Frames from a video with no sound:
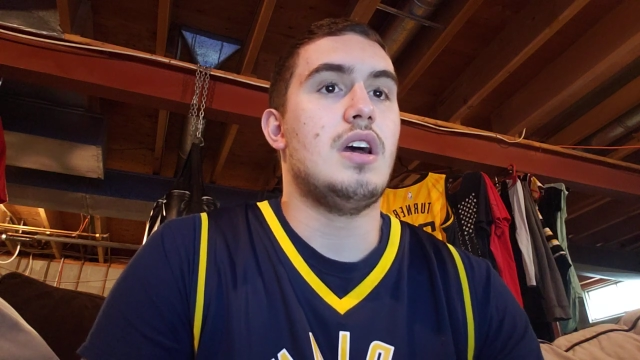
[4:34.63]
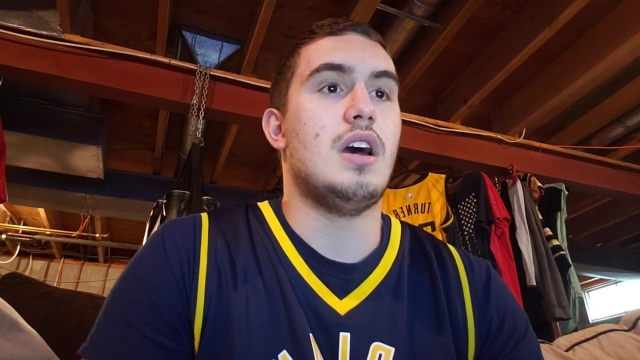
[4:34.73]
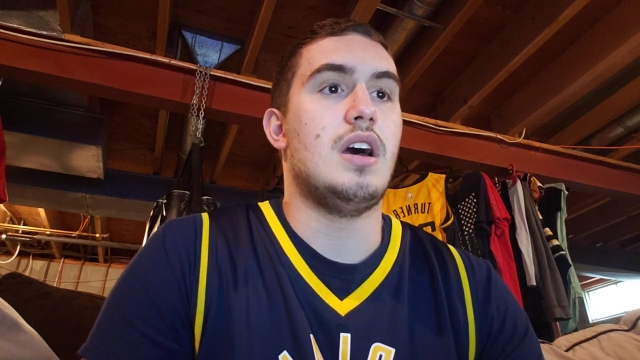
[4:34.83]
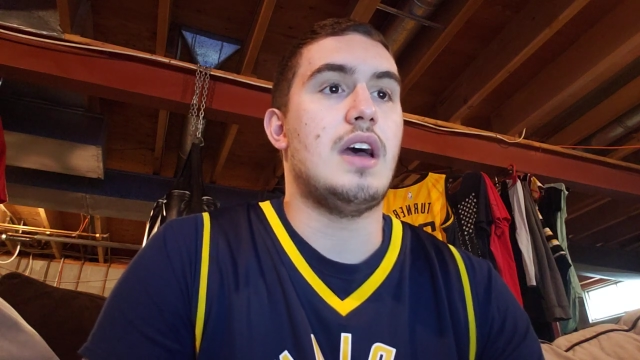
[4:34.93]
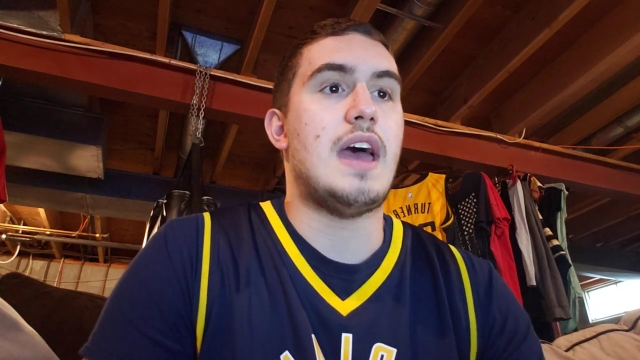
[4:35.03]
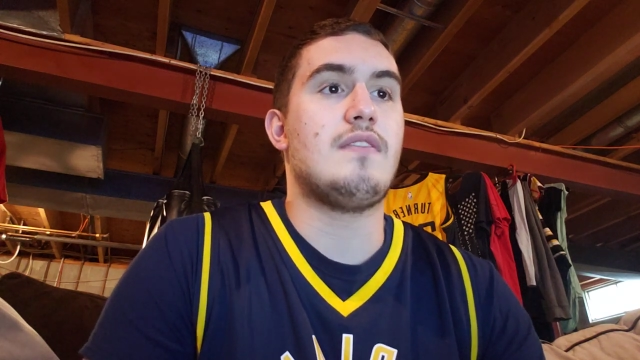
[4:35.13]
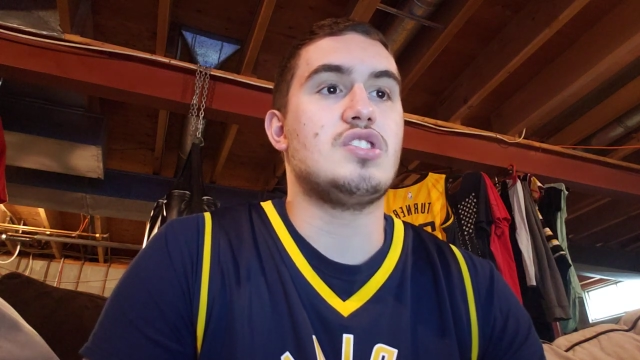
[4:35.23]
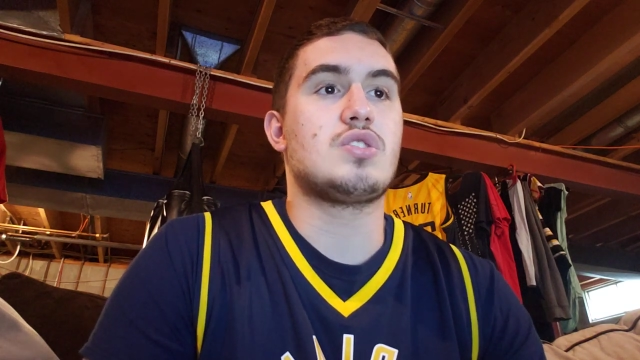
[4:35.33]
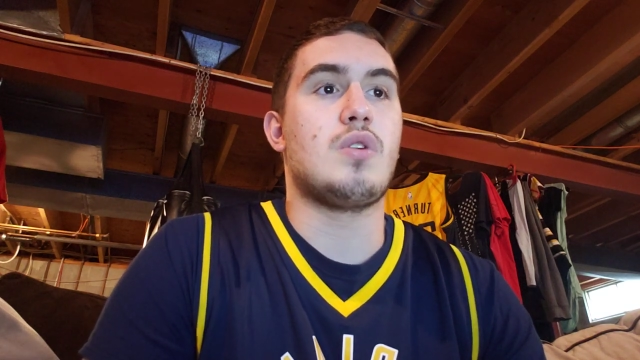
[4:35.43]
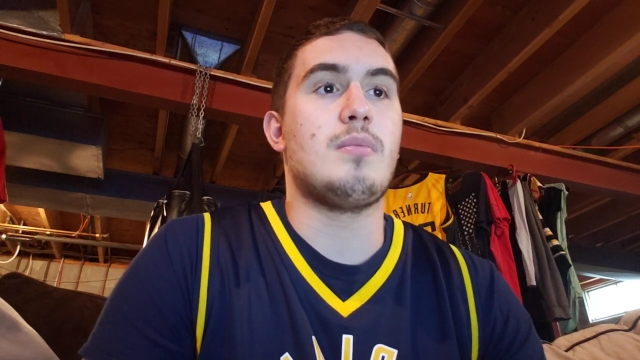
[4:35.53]

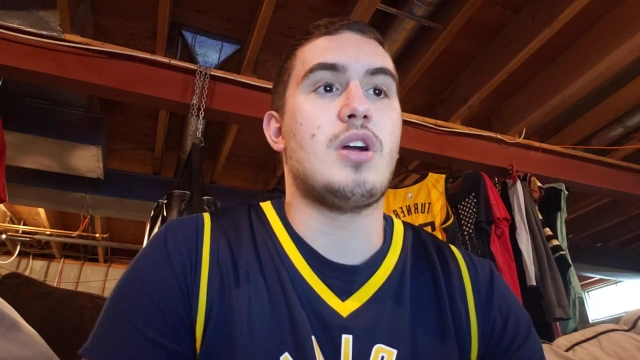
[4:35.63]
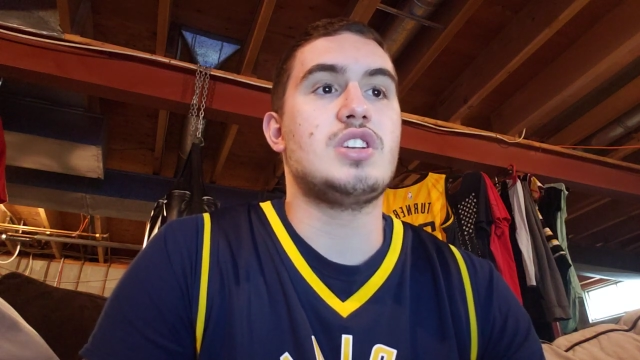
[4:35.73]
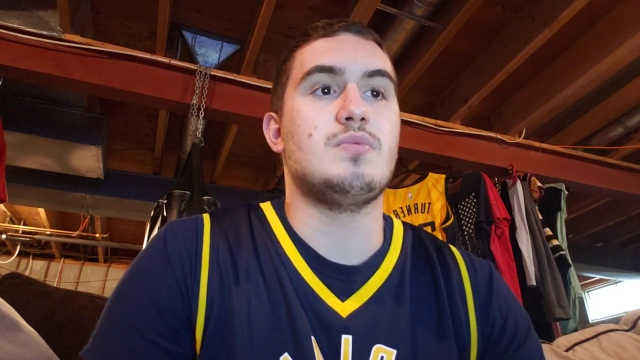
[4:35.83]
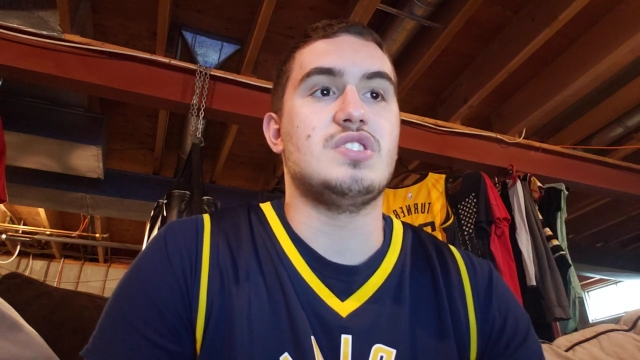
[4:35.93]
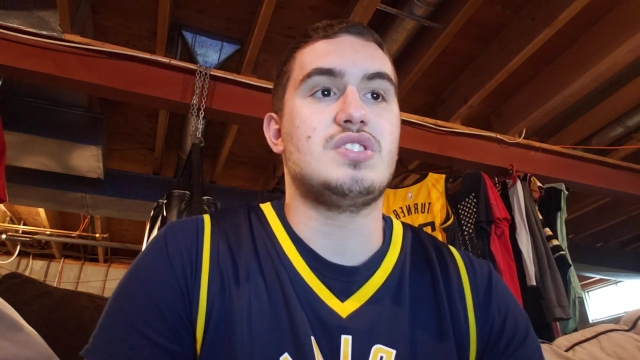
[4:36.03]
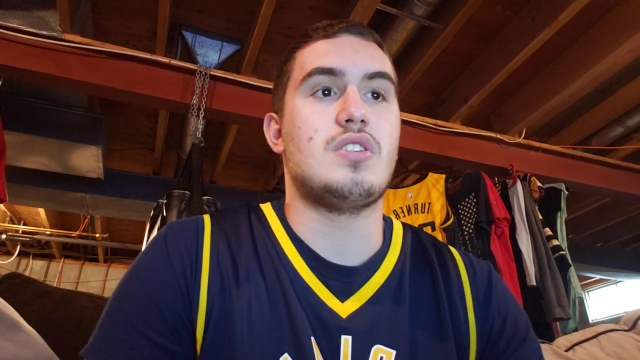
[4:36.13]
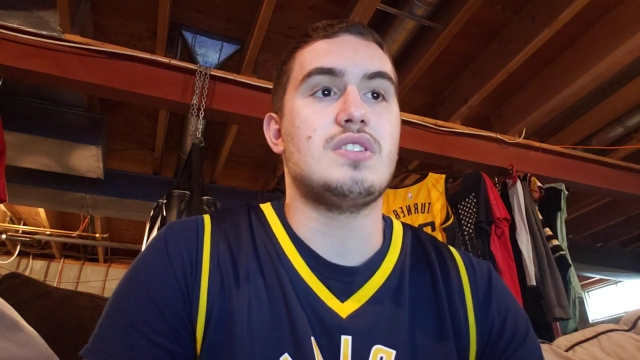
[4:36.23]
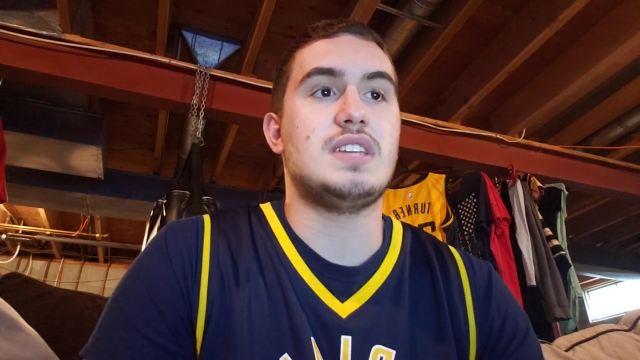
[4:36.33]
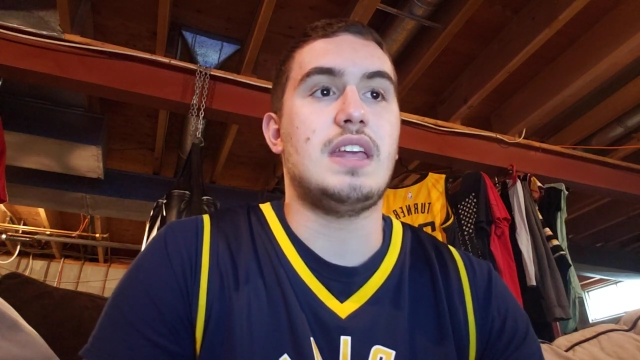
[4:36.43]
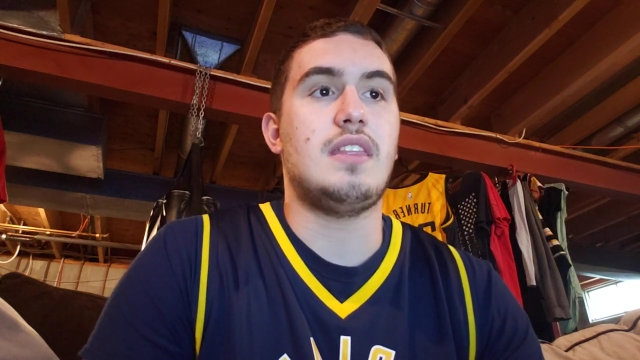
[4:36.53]
Average score margin was
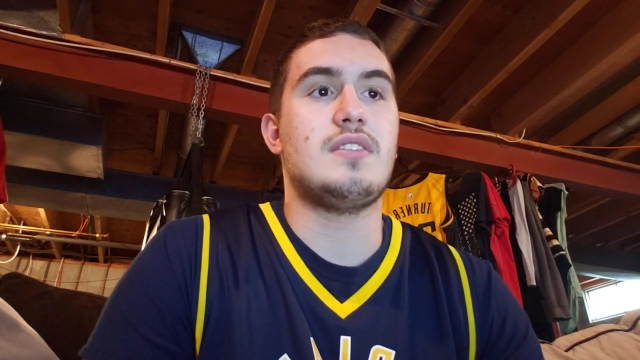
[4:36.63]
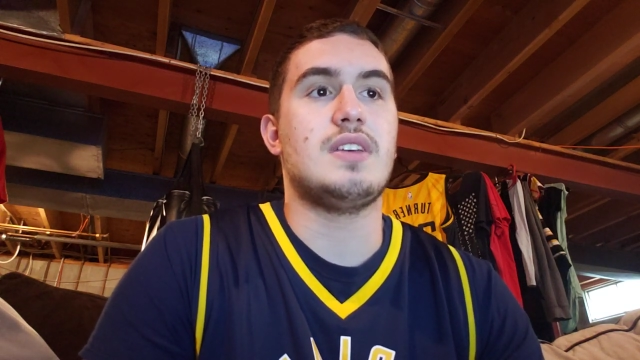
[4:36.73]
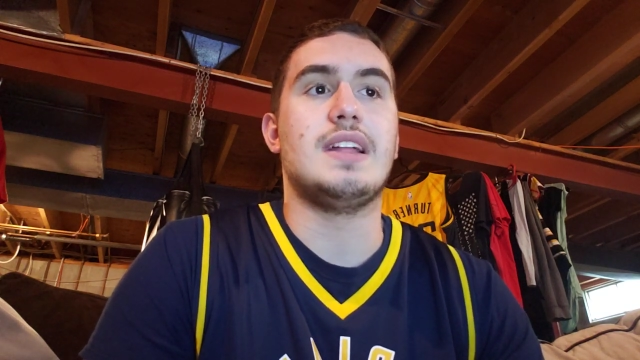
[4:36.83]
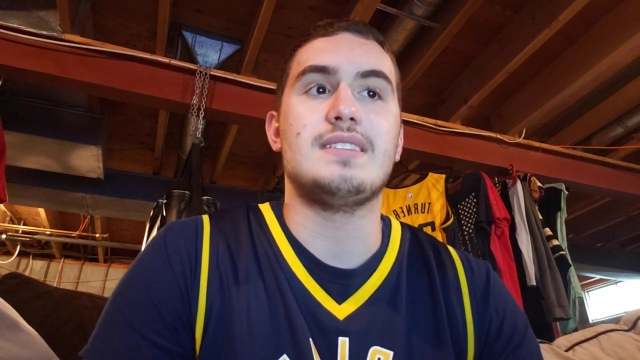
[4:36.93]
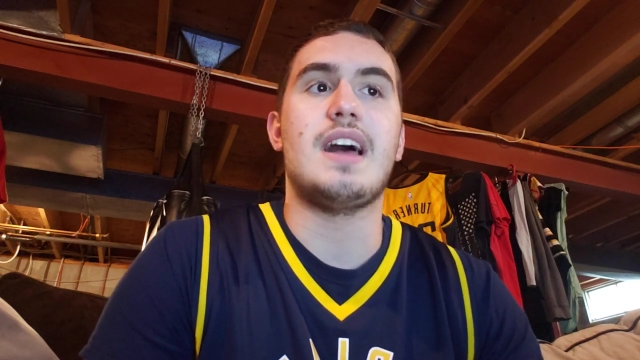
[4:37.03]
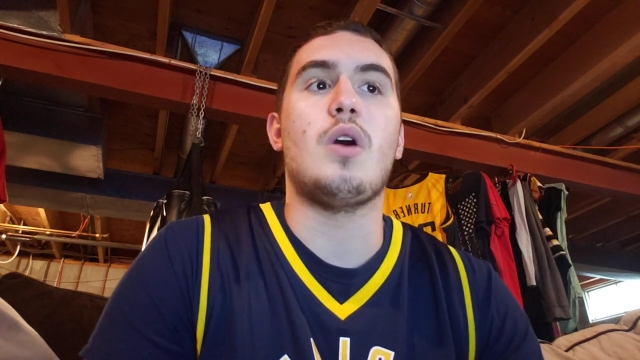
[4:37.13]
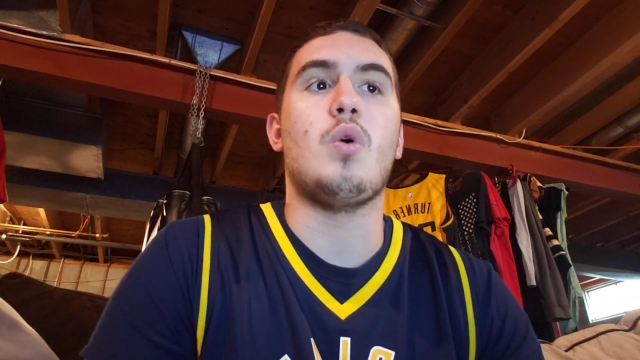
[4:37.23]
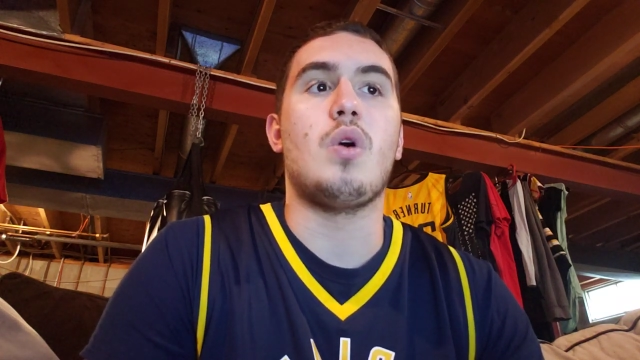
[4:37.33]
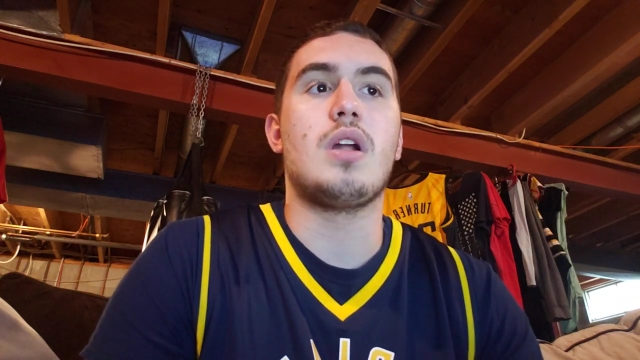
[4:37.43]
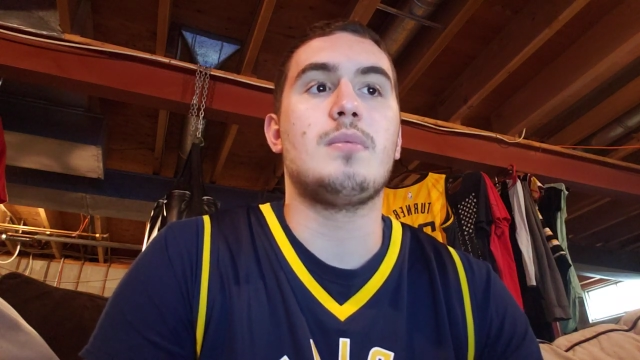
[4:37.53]
13th, so that's not
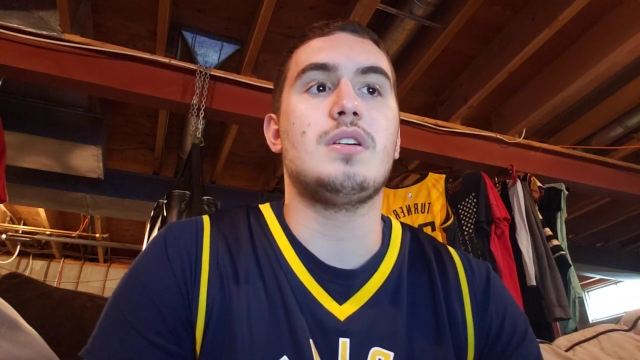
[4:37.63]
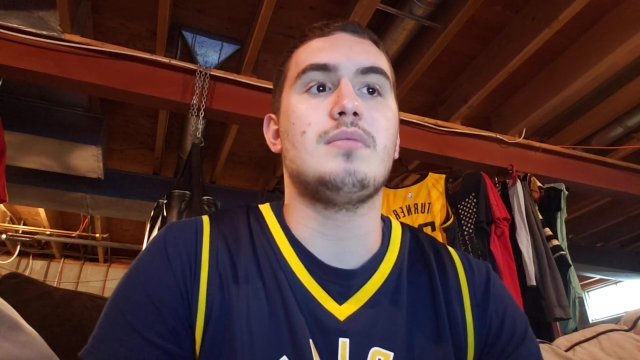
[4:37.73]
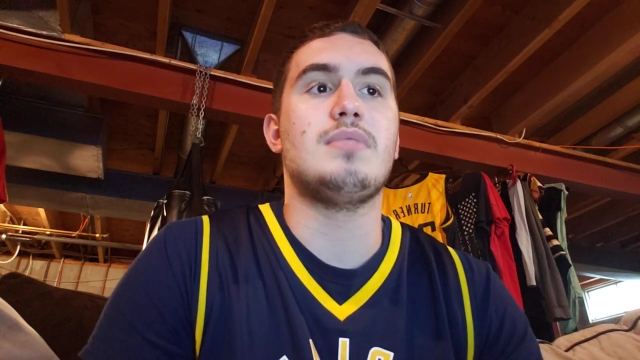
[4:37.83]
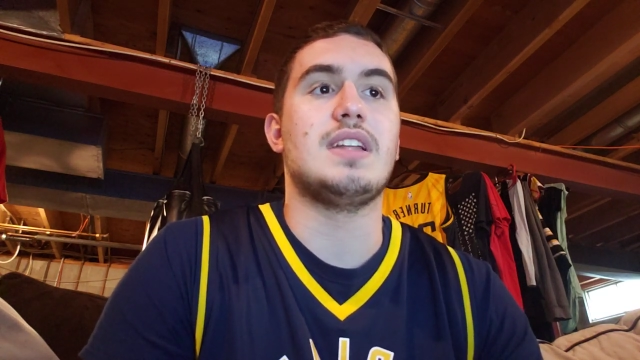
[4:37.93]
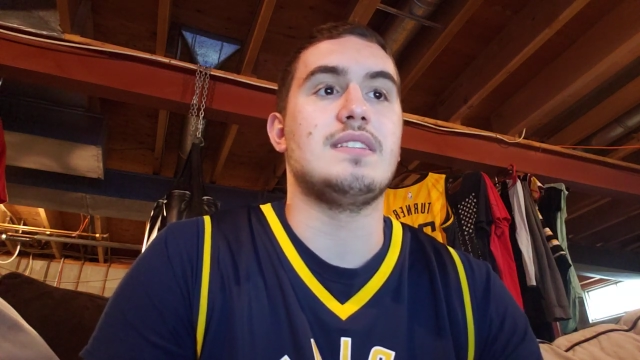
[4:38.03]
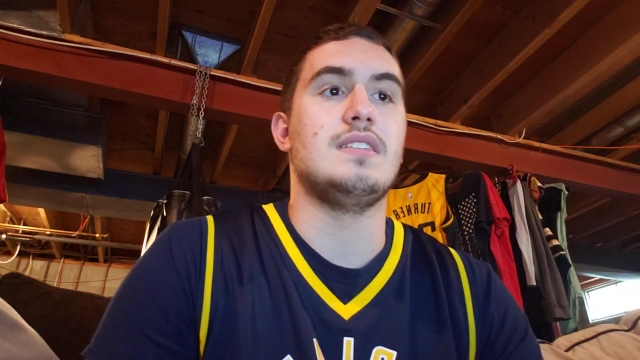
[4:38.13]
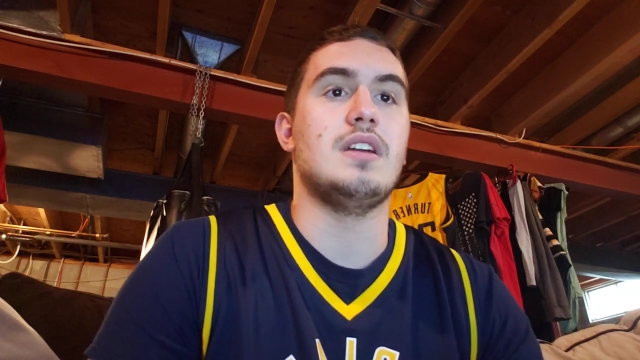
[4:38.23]
horrible, but it,